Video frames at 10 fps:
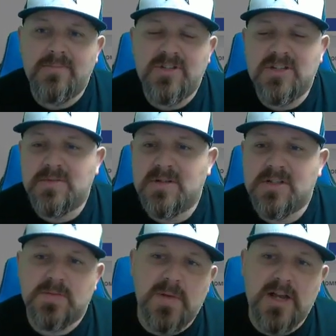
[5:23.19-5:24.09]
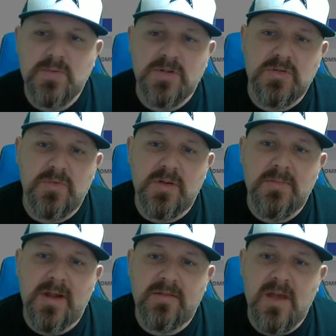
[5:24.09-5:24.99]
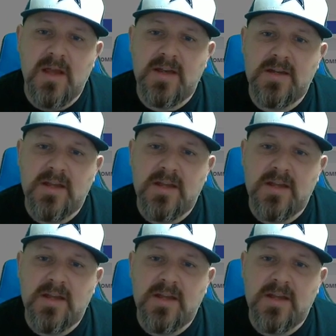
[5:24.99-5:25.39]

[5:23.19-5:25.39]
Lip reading: just because the splash wasn't really my thing.